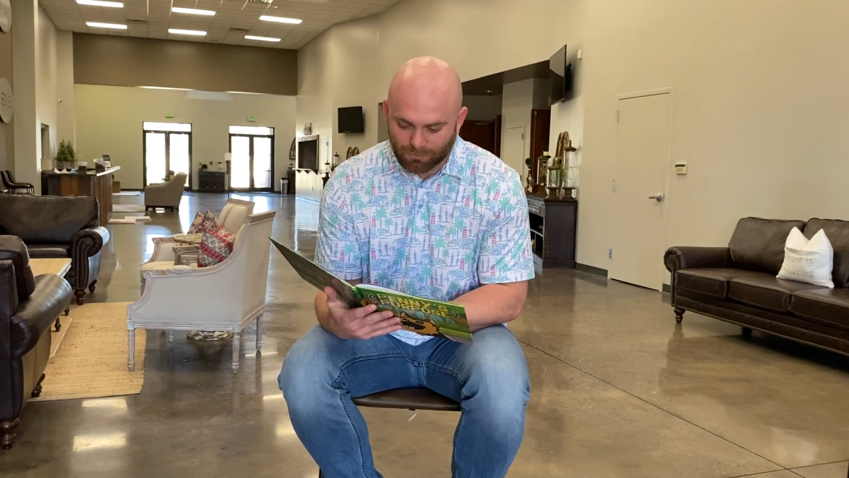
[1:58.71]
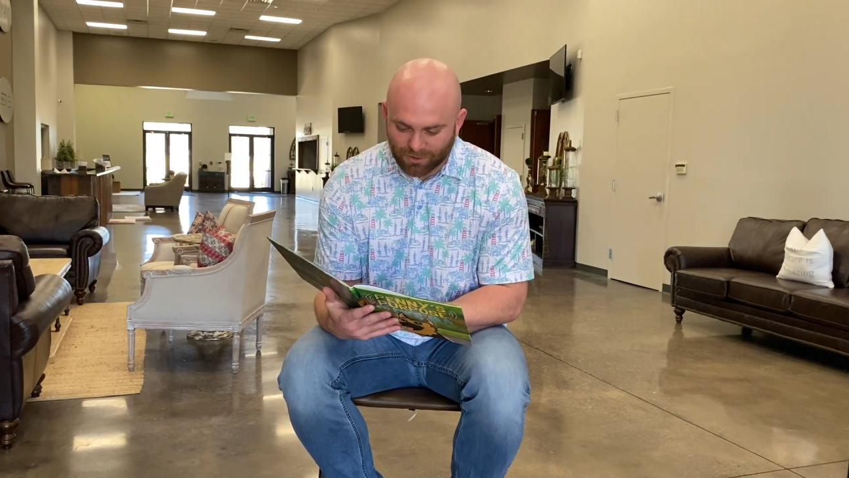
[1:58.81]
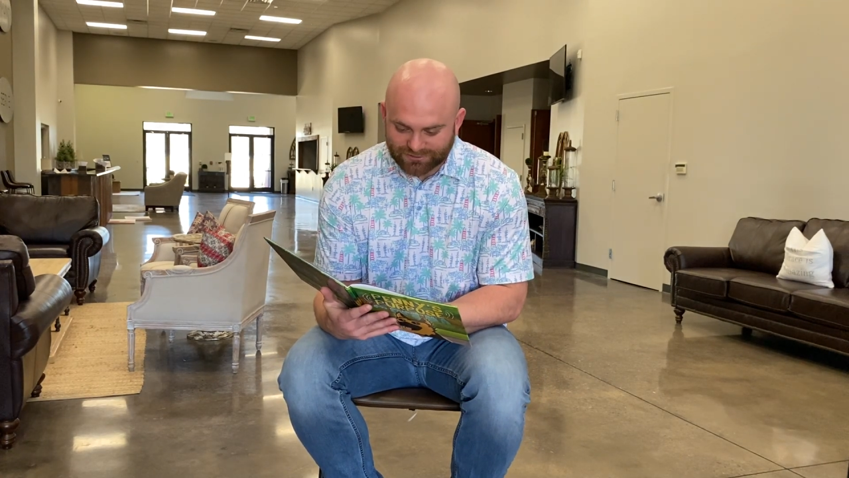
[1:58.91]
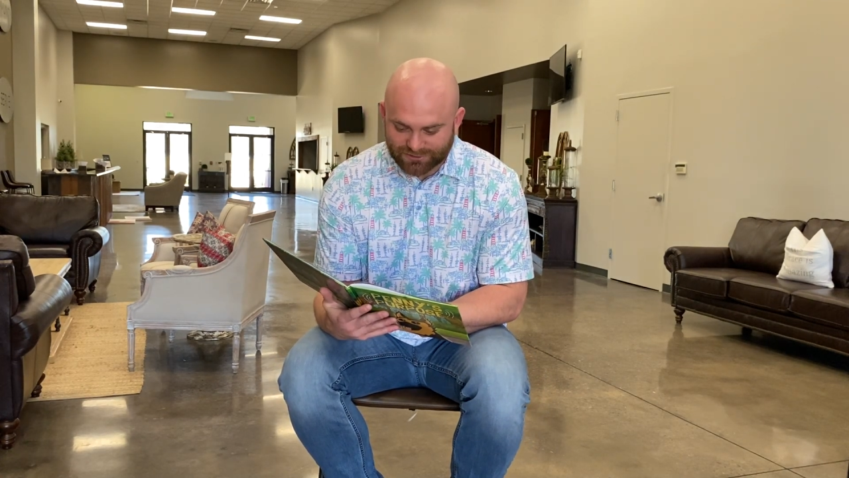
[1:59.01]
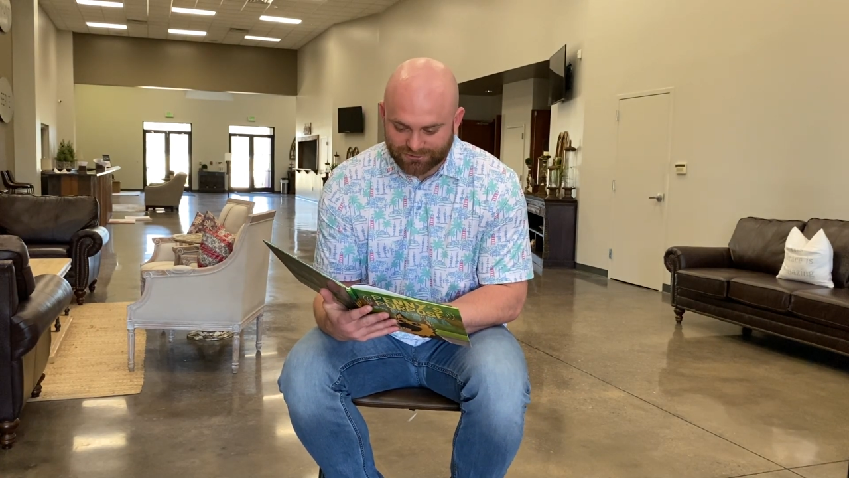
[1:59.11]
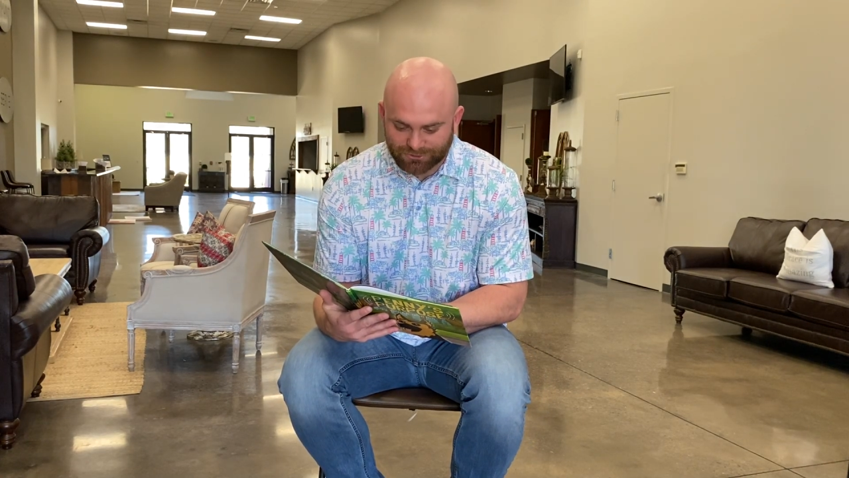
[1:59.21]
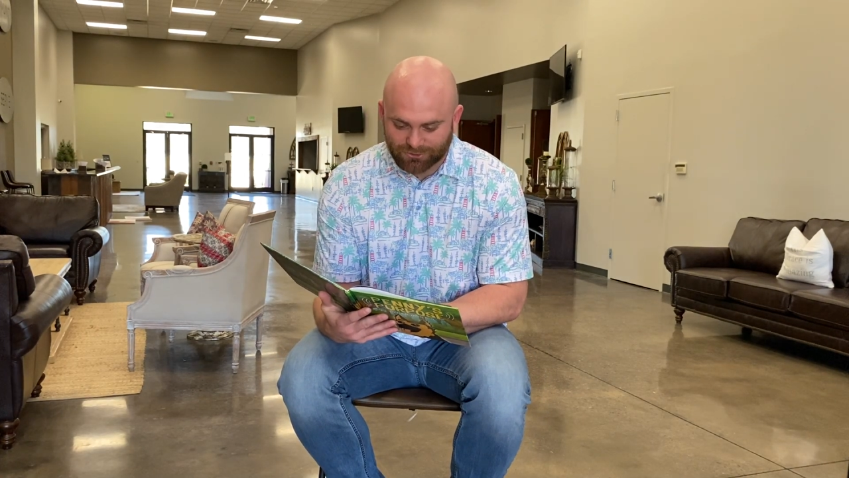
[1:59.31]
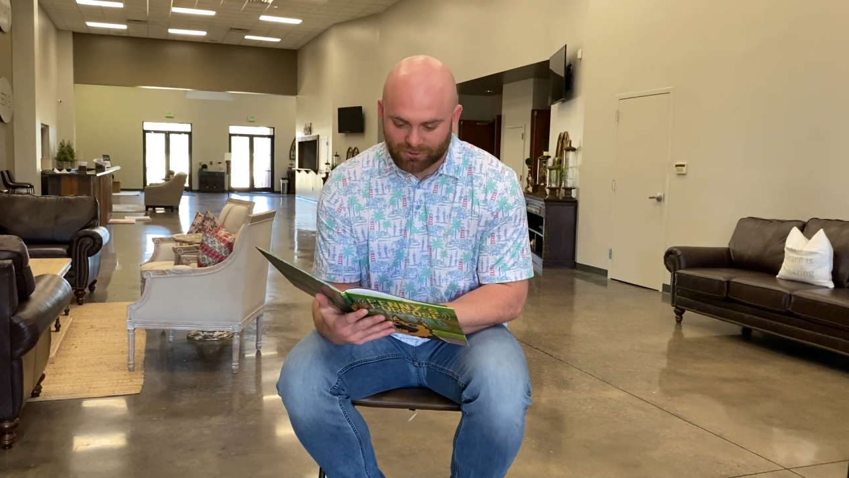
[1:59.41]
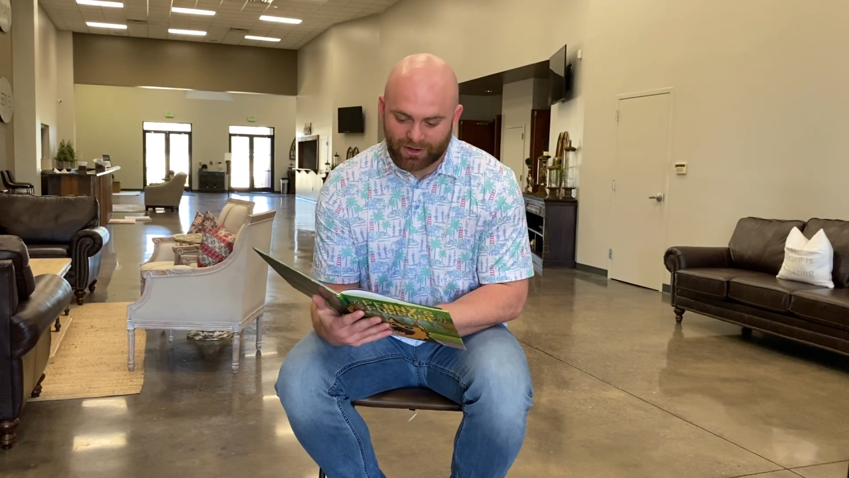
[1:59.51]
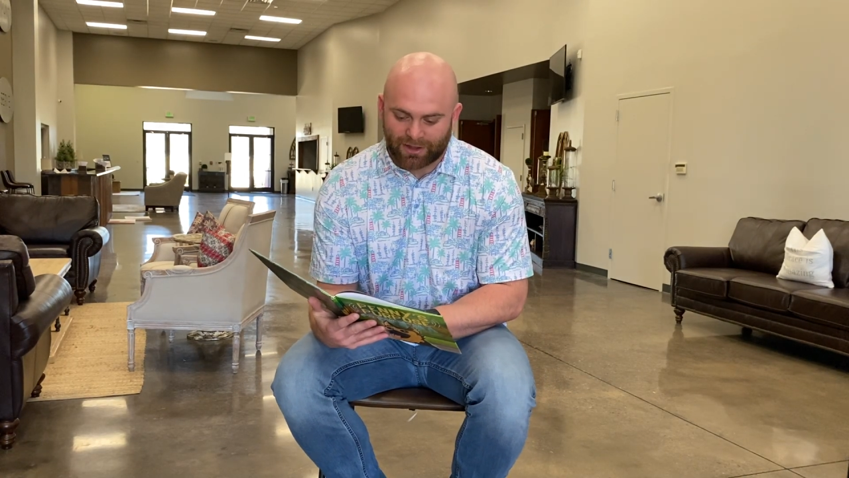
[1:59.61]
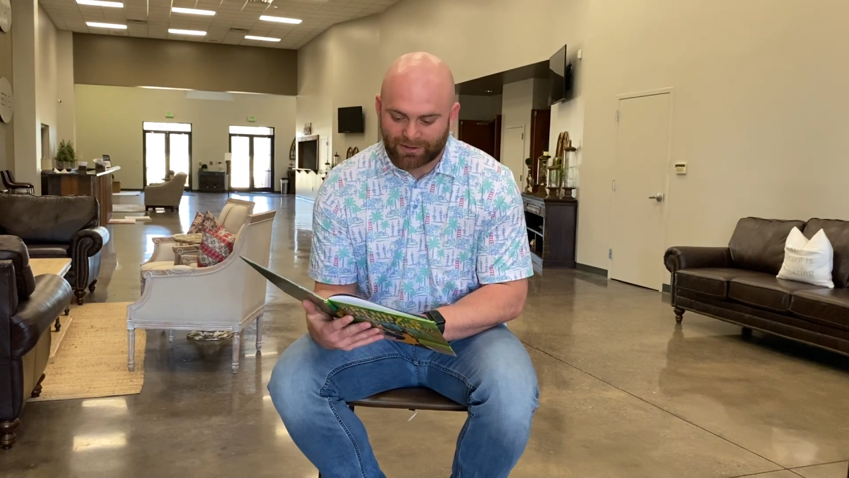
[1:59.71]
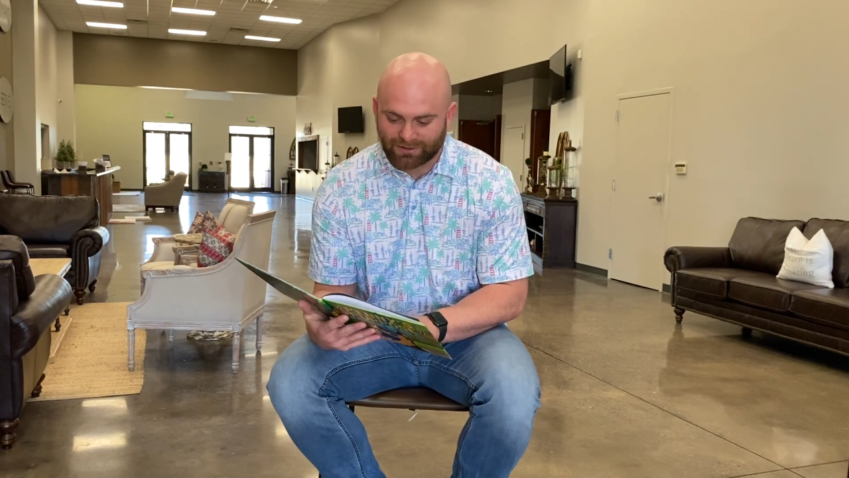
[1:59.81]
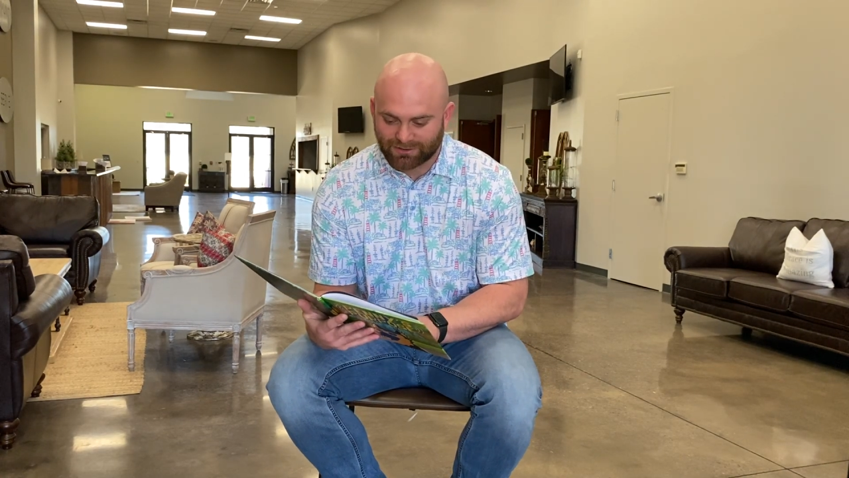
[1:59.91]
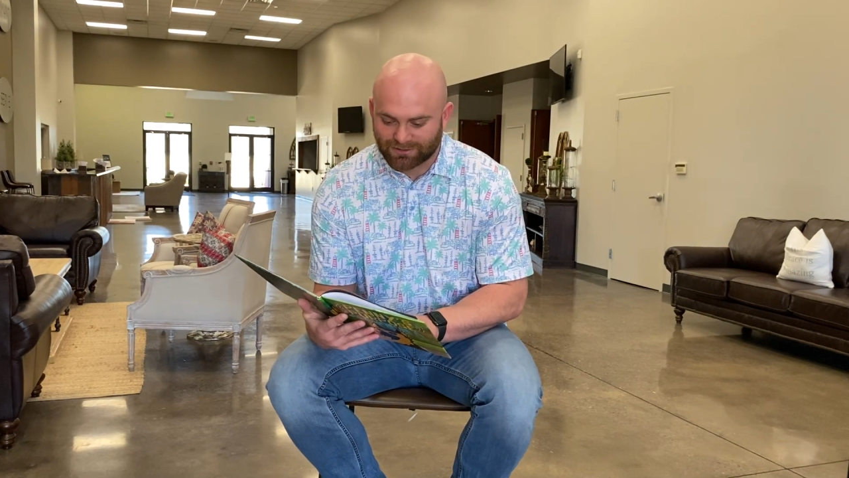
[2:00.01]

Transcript: wasn't too grand.